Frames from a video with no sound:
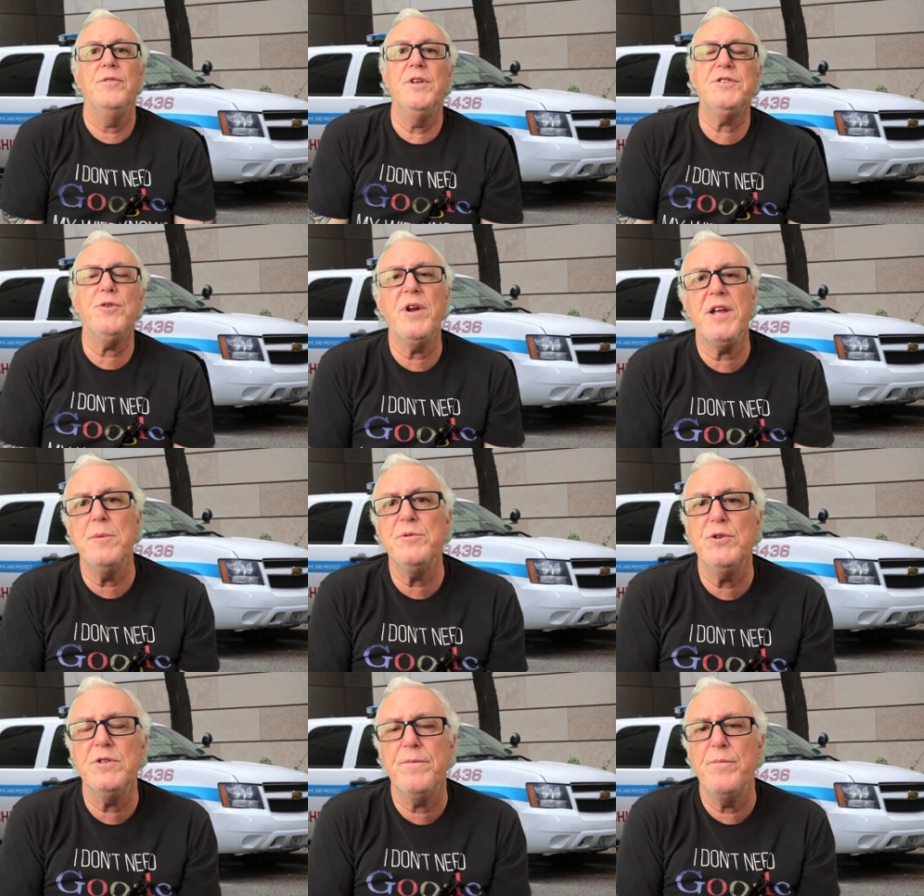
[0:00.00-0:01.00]
This story
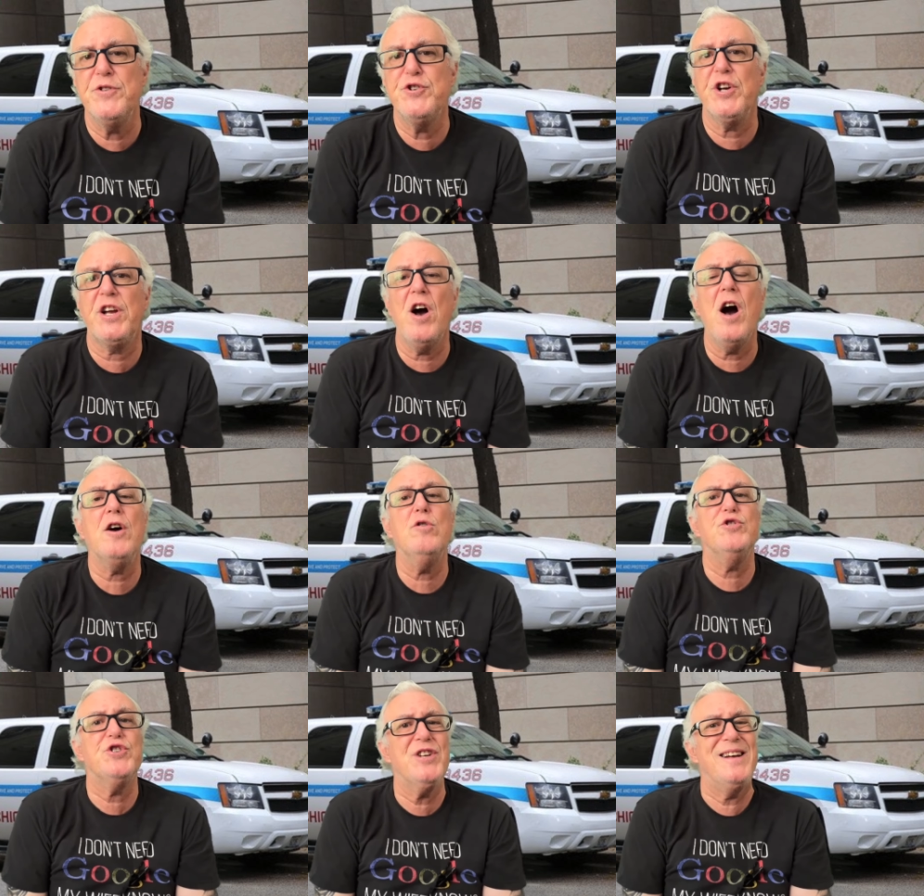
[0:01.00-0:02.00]
comes to us from the
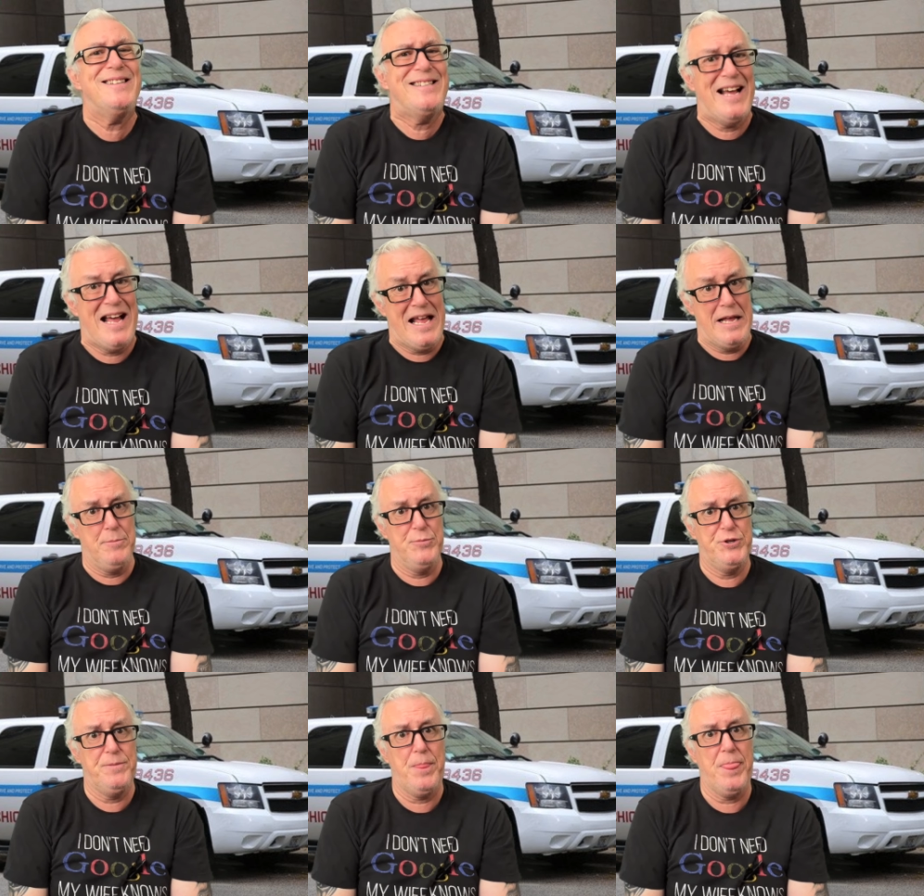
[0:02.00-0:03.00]
Chicago
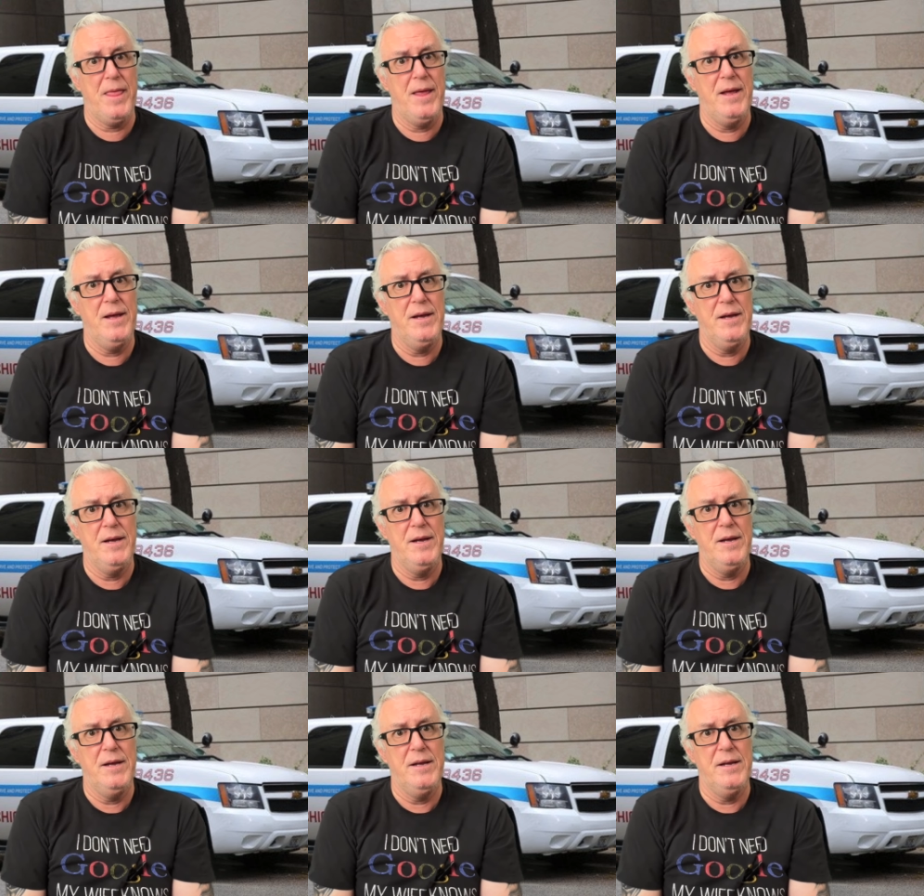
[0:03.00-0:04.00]
Sun-Times.
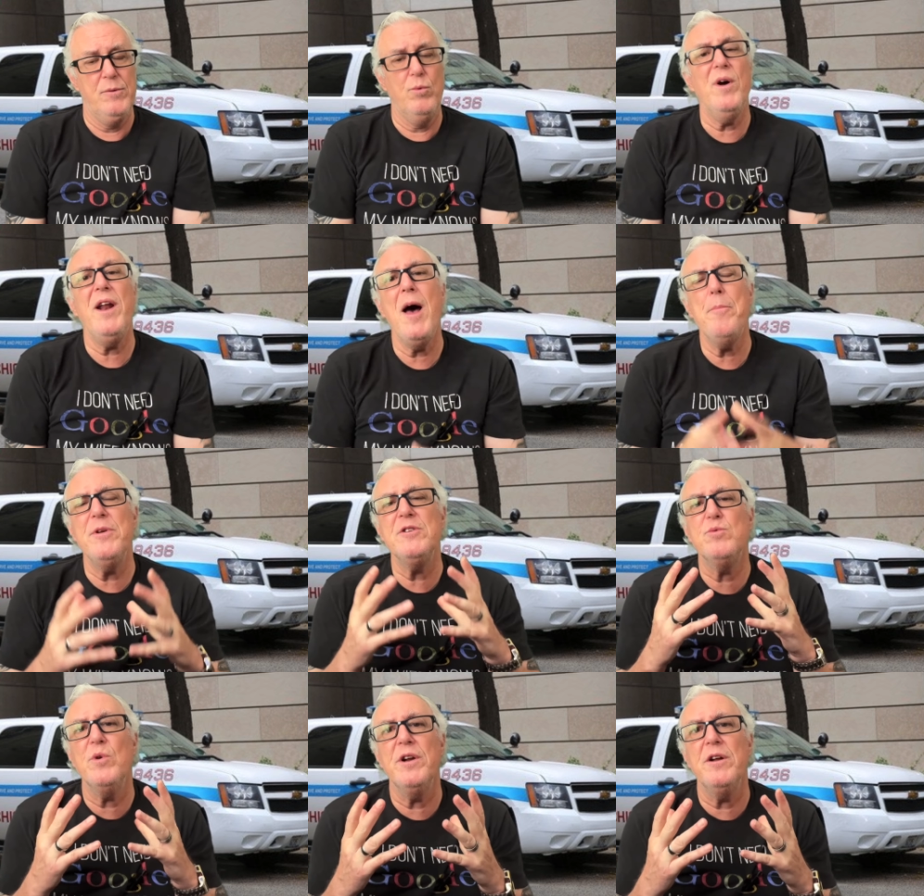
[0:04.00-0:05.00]
What
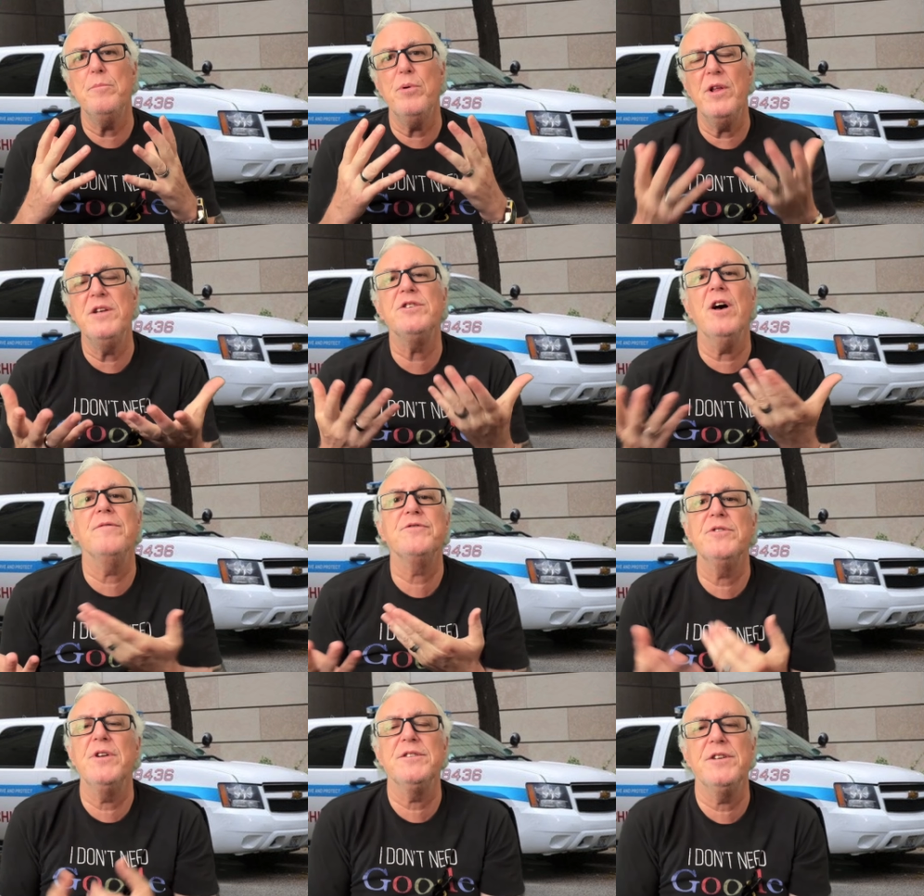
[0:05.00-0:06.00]
happens when a police
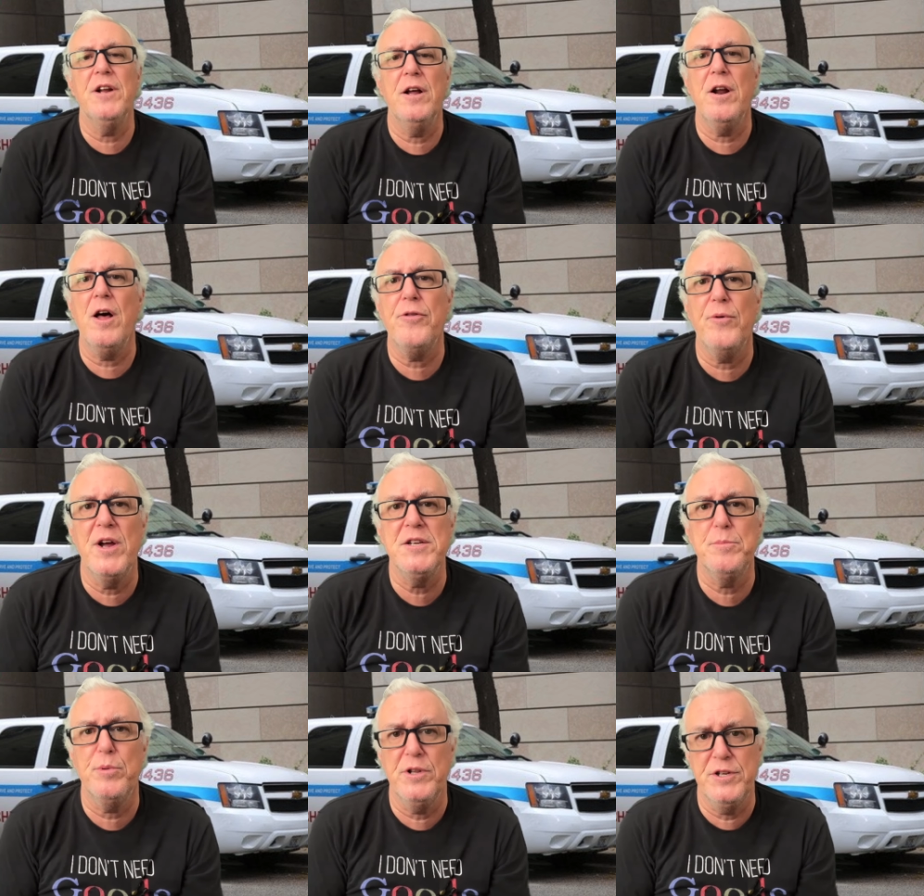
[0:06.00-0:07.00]
officer does an
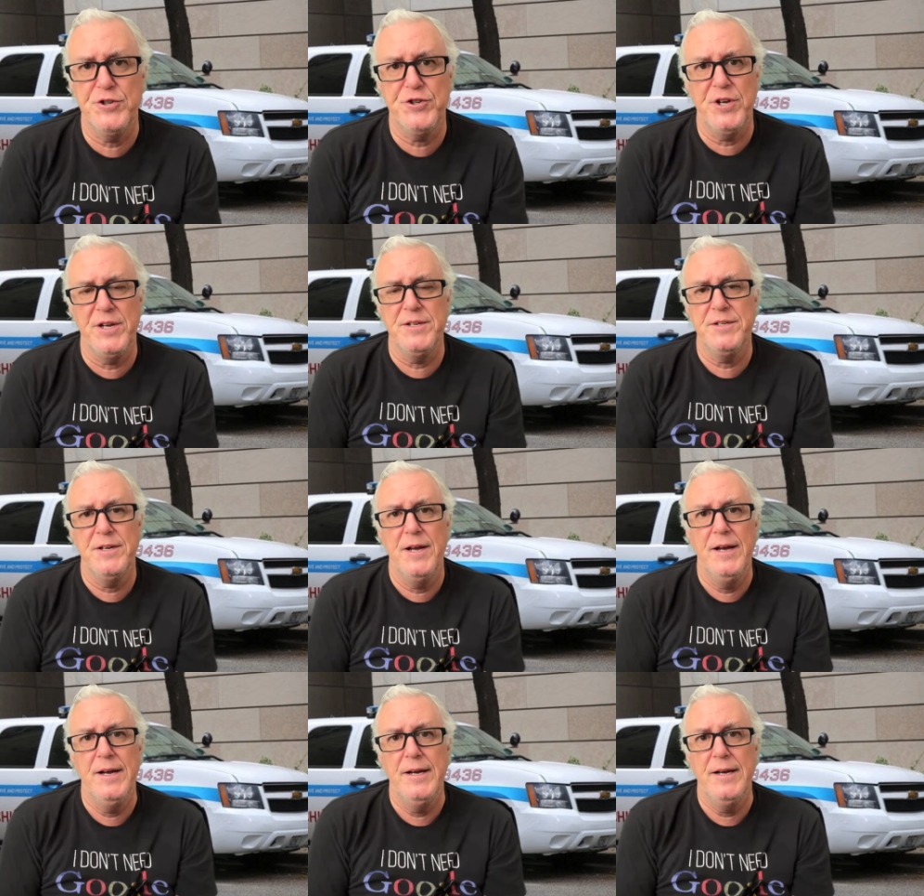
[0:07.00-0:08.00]
unauthorized police chase?
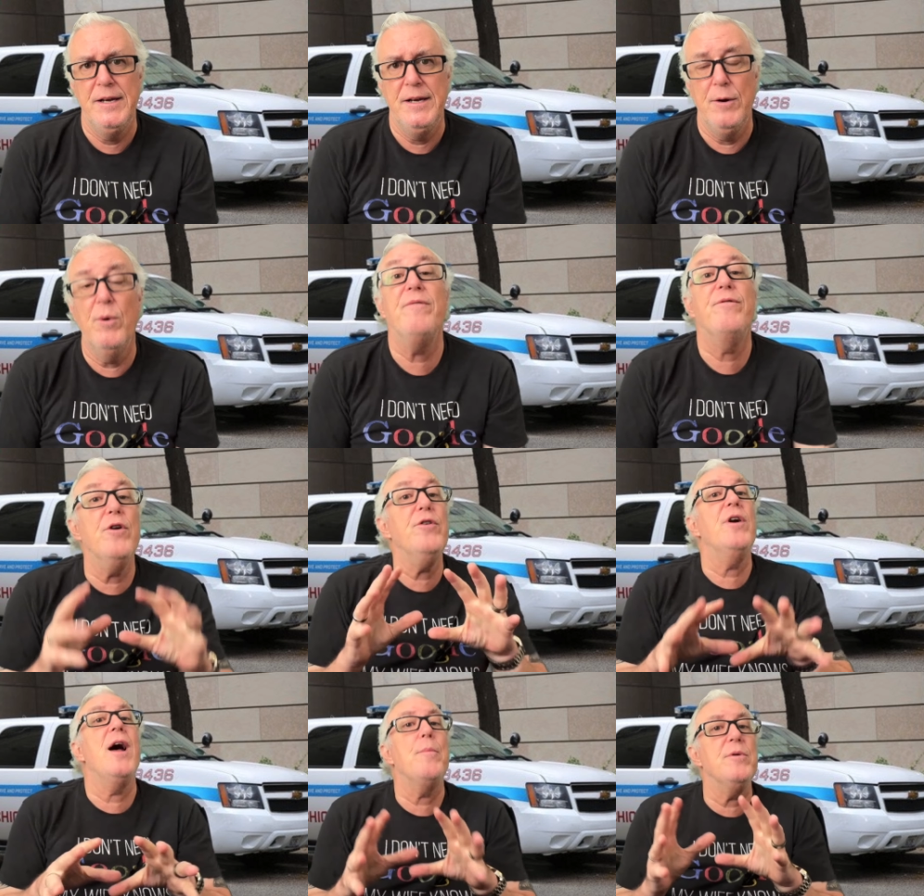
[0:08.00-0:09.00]
And what
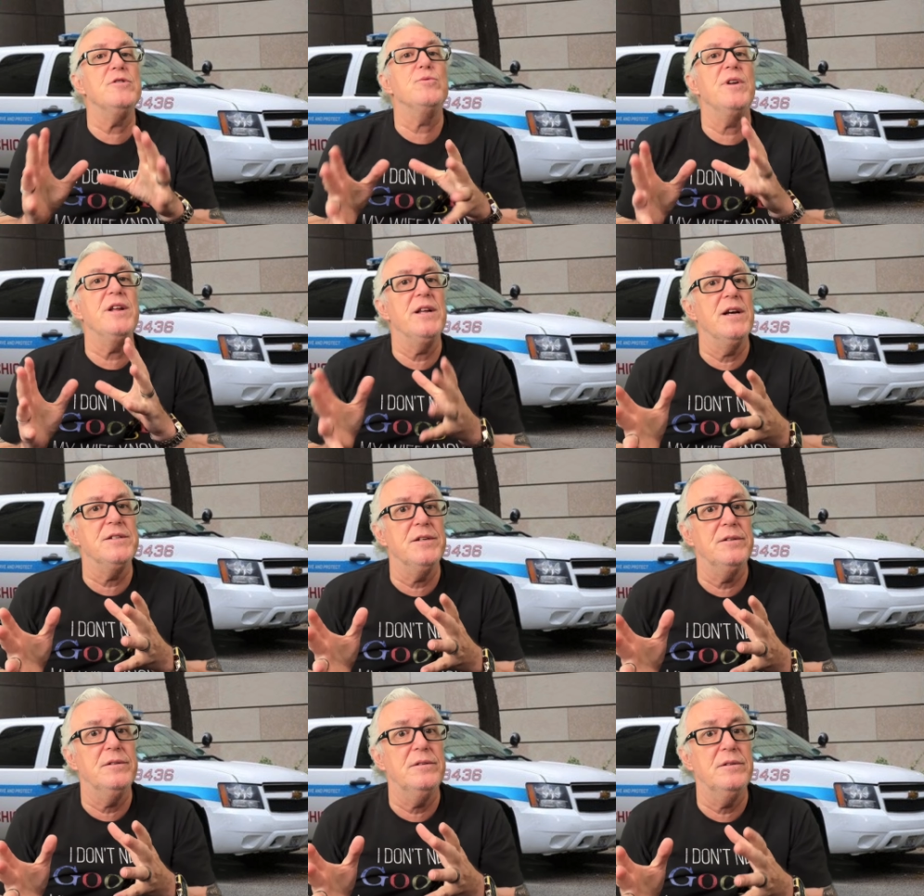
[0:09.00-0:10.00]
further happens when he does
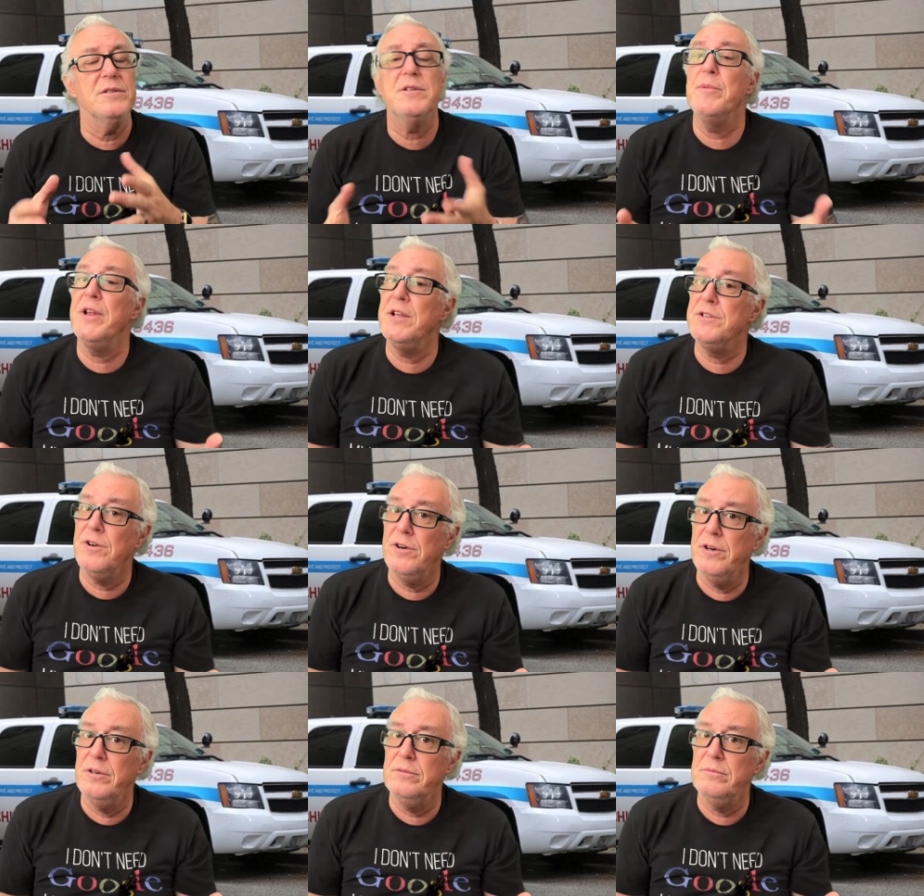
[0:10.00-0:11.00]
it, somebody gets
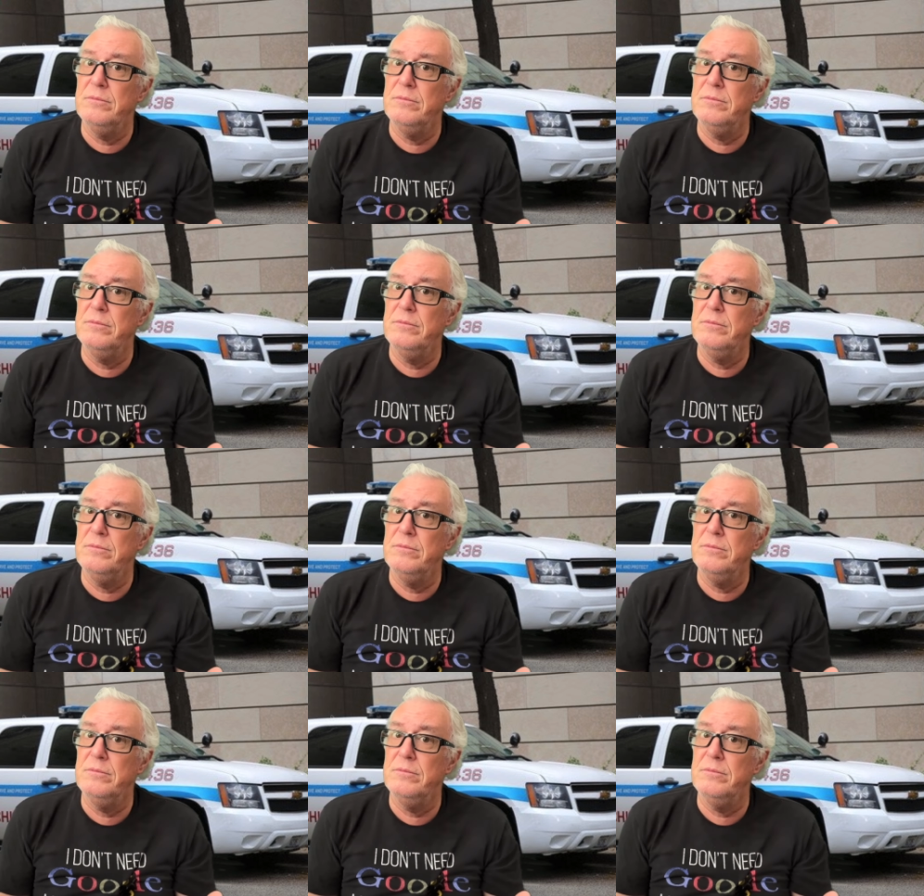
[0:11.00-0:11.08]
hurt?